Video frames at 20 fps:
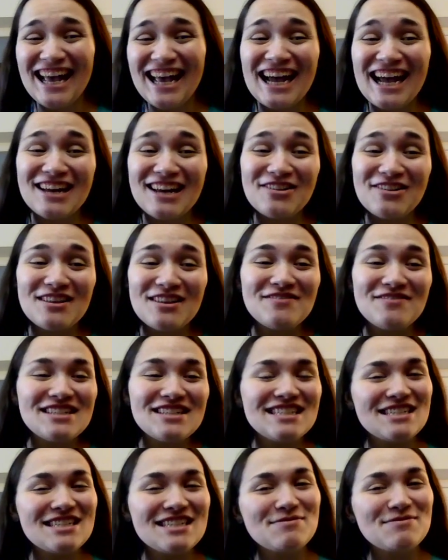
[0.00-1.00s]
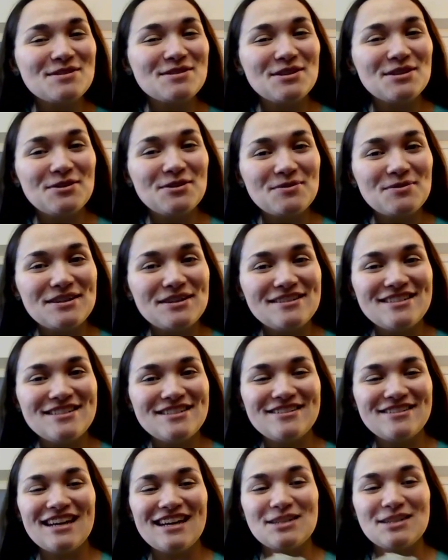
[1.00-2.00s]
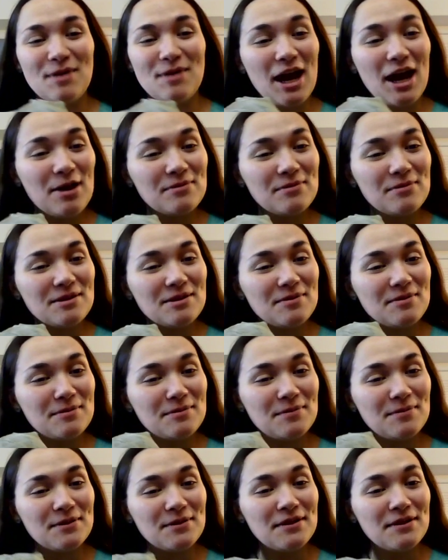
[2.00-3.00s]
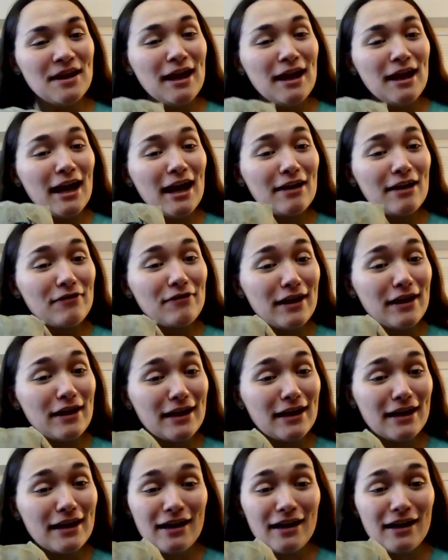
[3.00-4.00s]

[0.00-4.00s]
I know that may seem so weird to you guys, but how many people have like